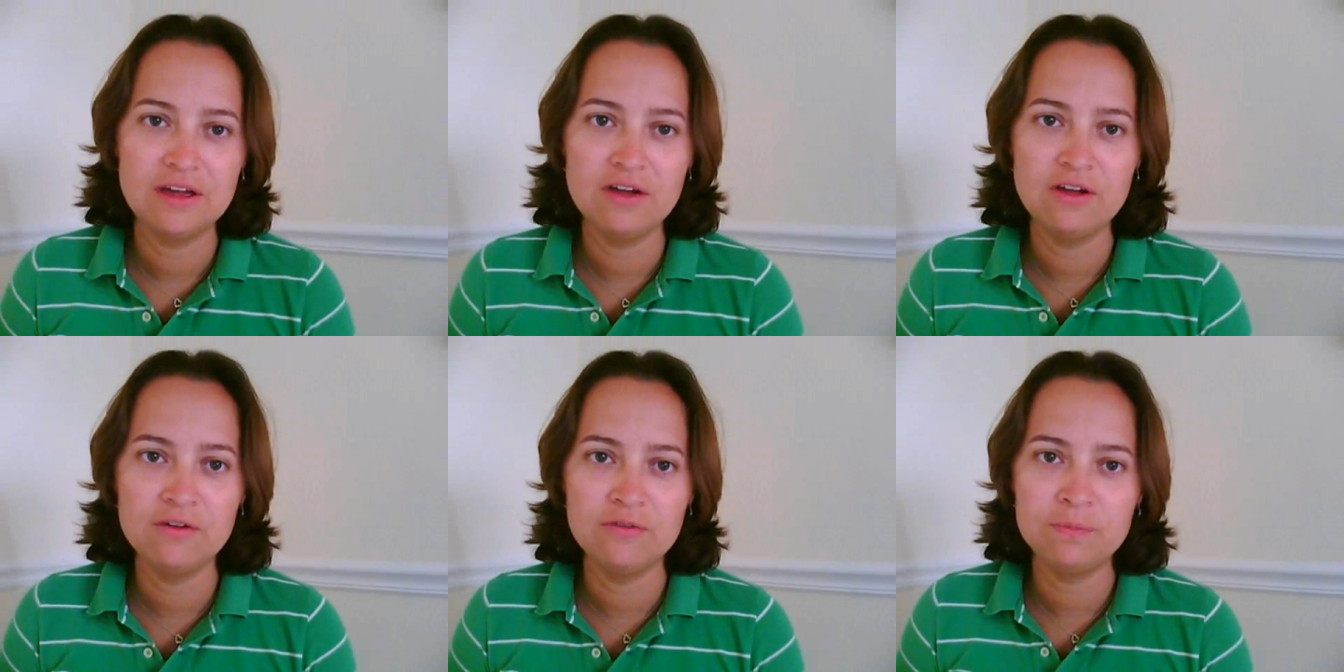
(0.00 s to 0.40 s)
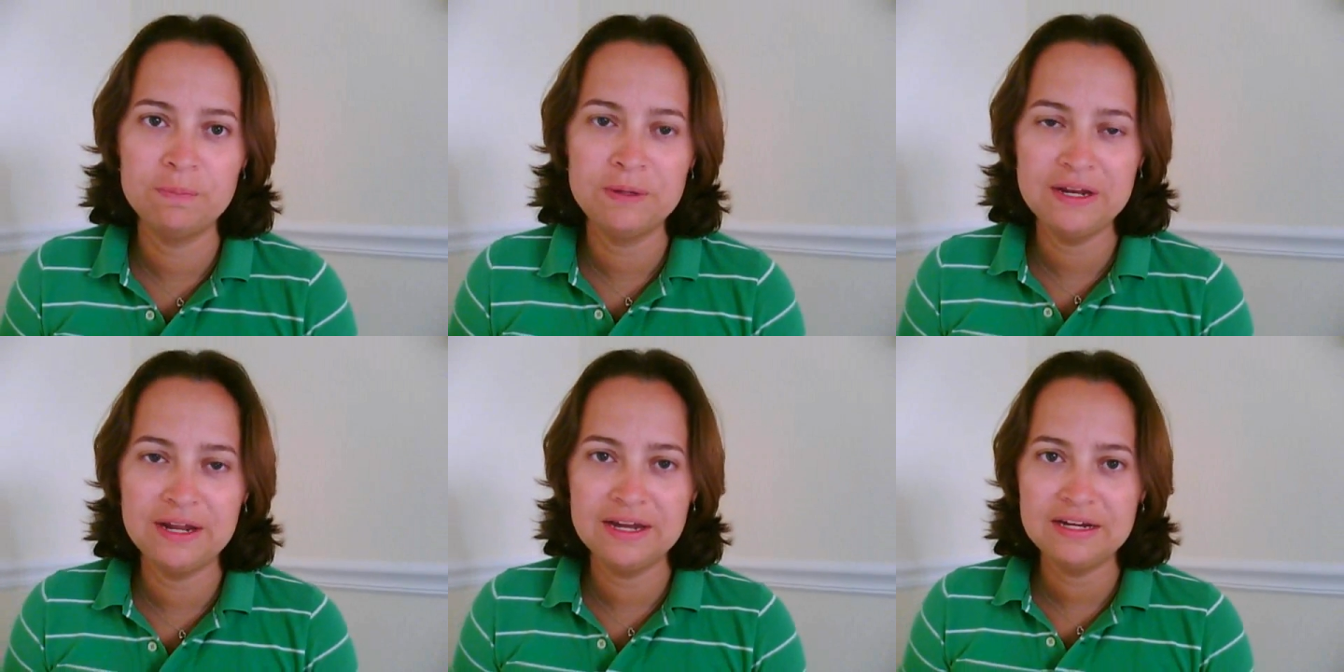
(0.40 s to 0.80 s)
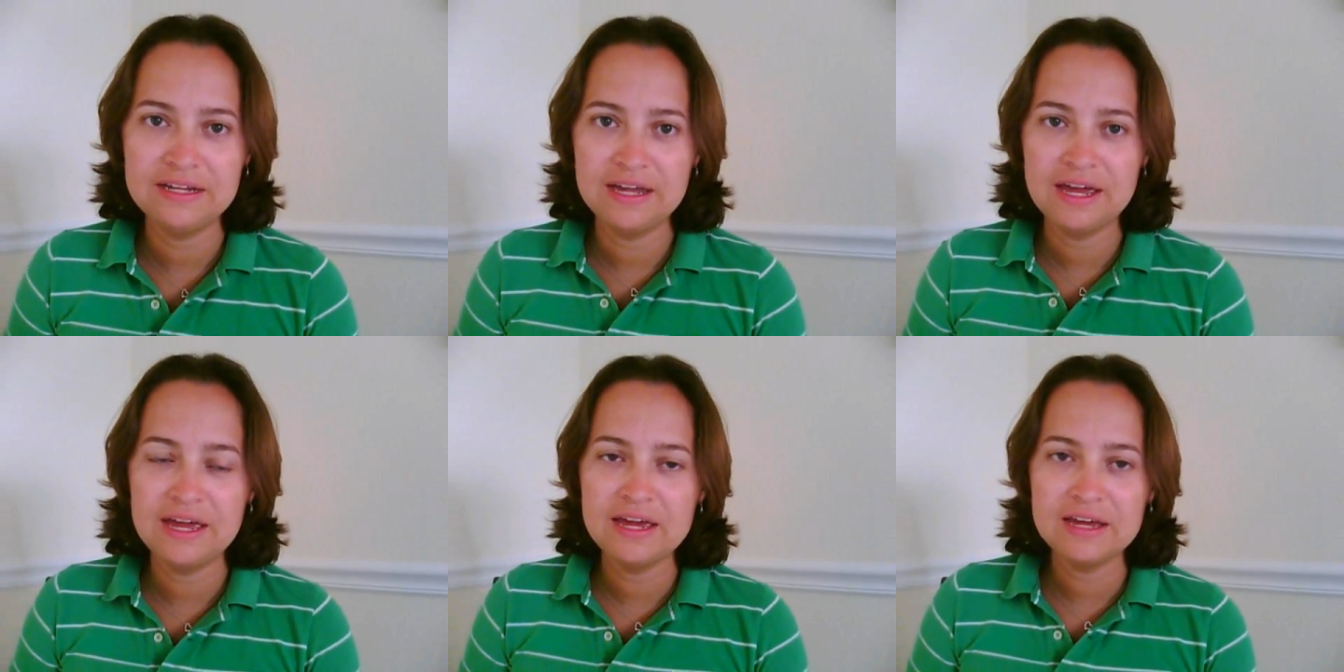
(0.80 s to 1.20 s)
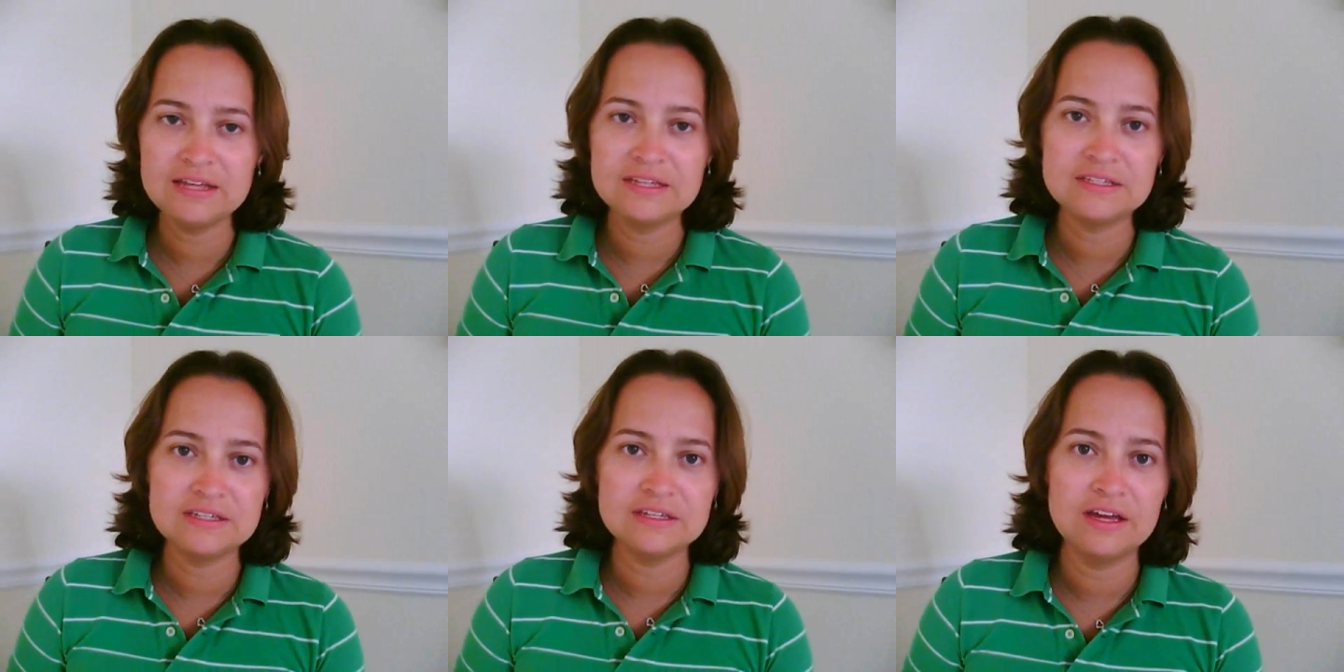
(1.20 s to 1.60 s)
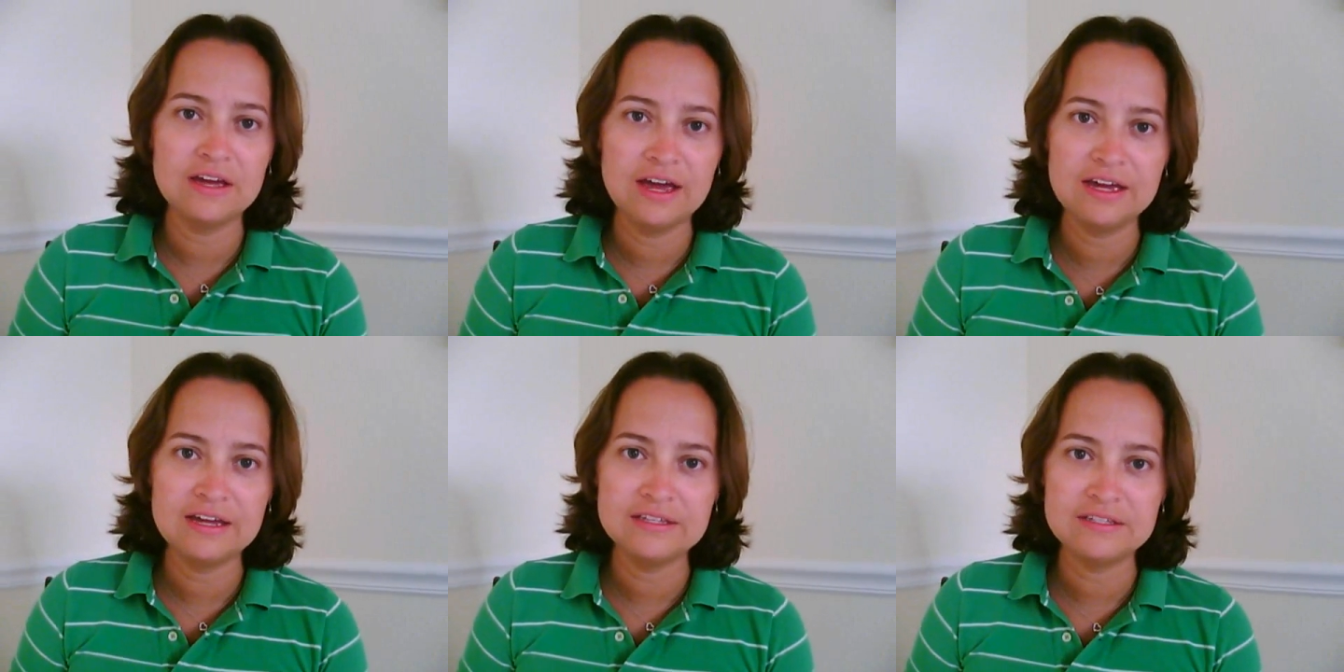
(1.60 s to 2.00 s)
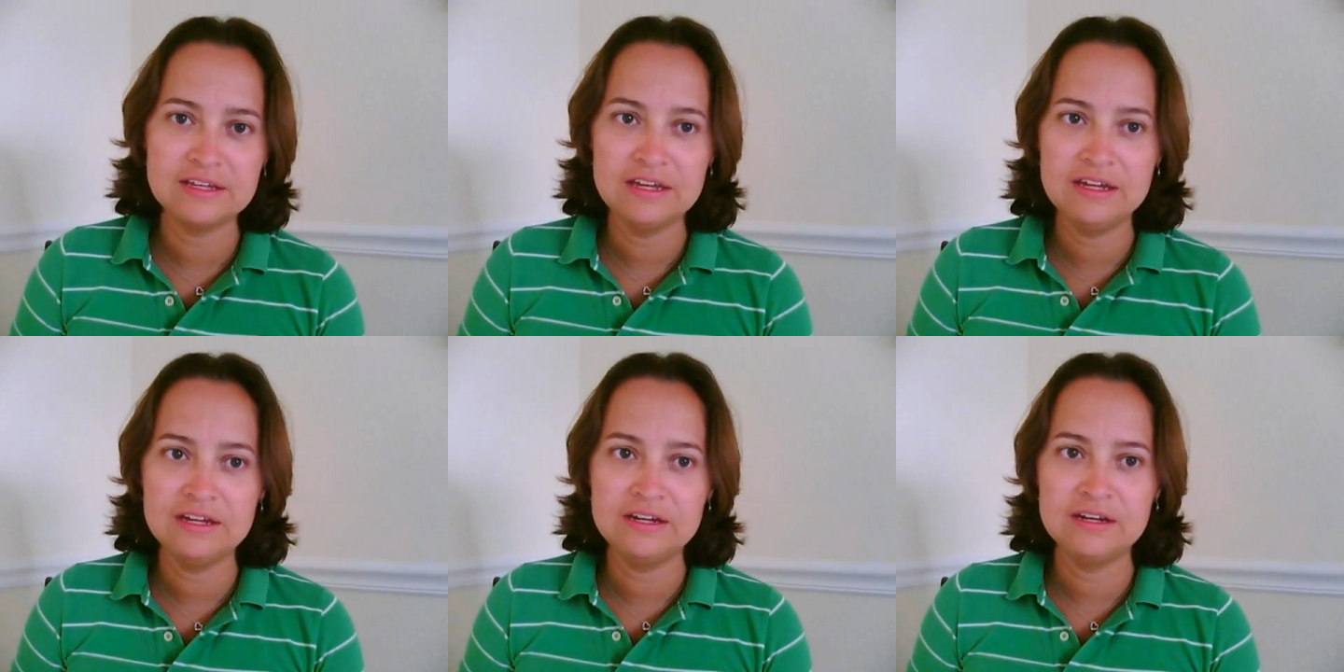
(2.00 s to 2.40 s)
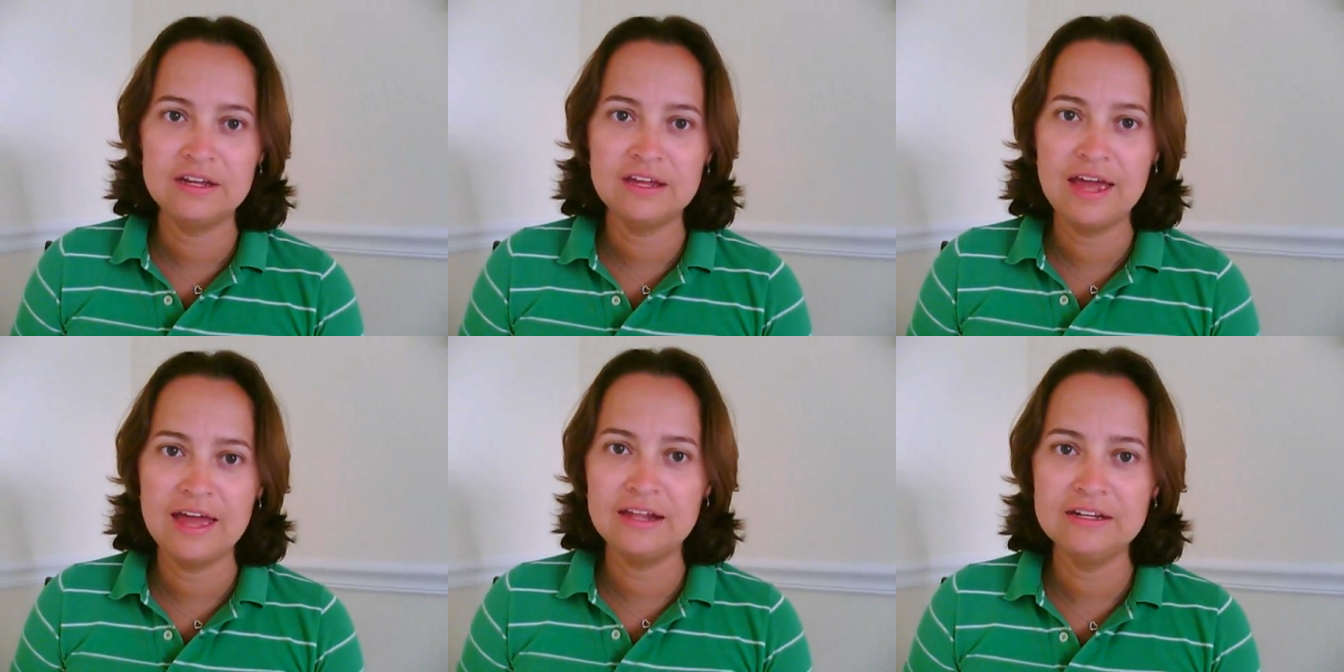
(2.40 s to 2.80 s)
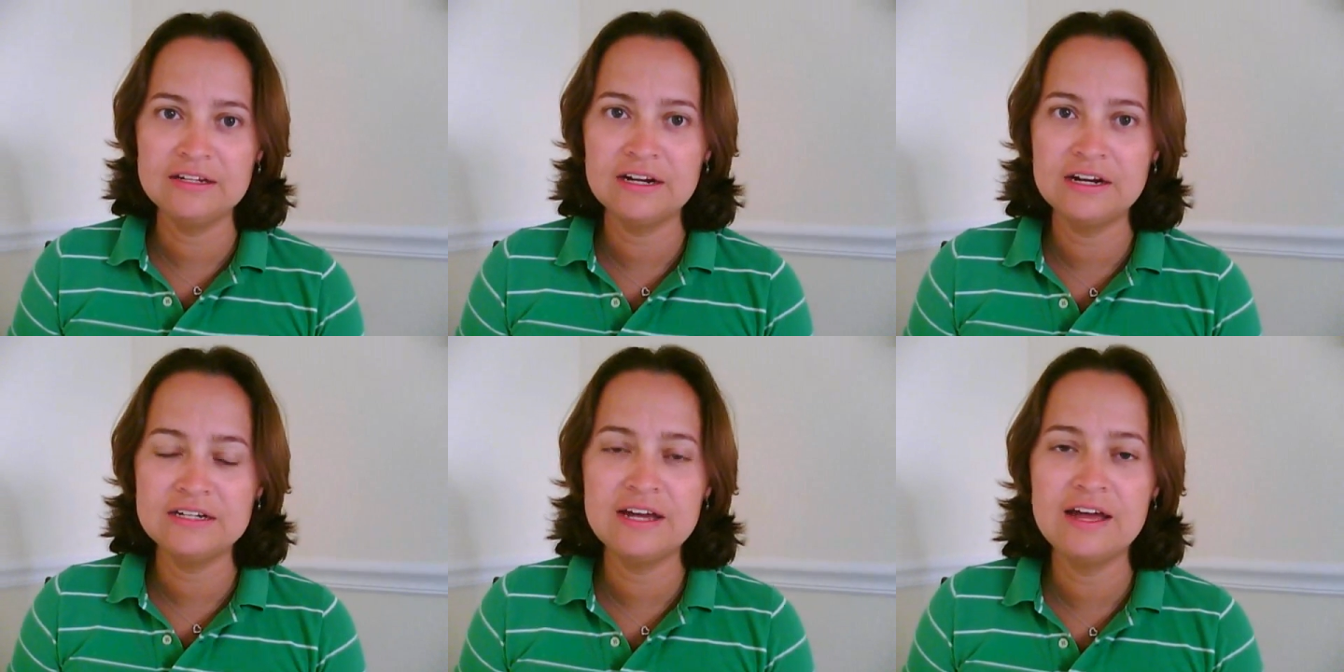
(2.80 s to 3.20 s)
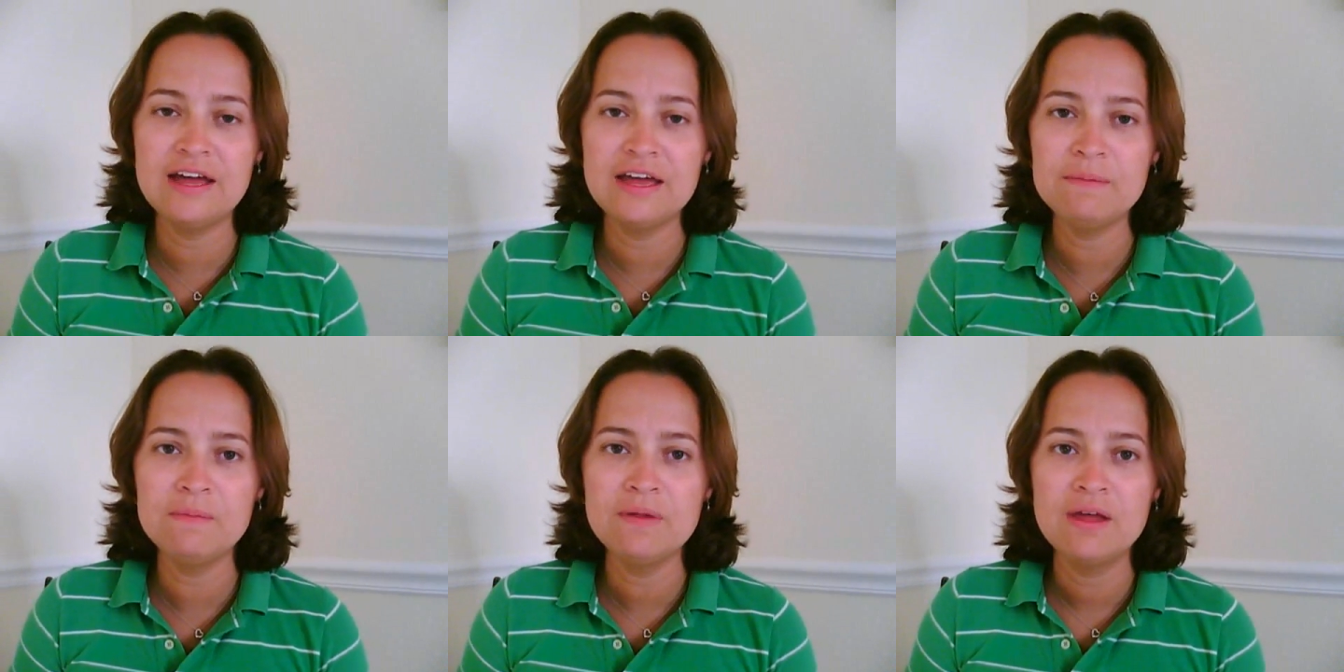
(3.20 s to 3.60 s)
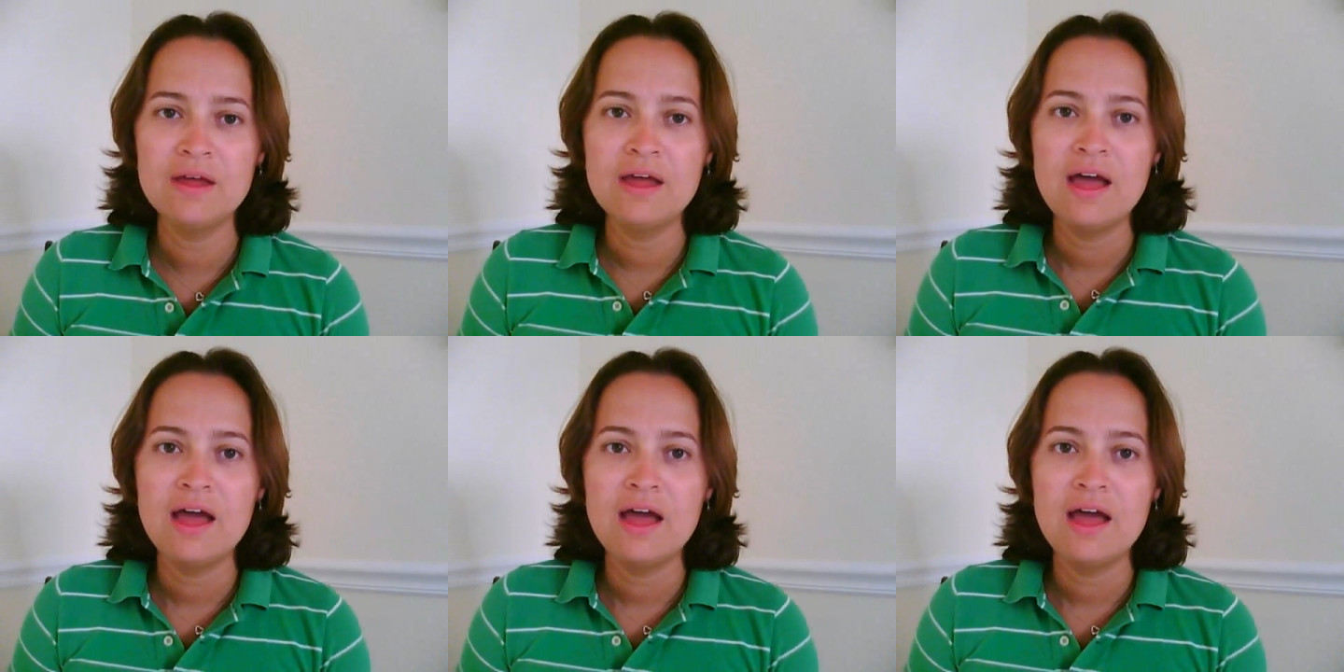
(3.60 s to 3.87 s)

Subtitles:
of P90X as in calendar time.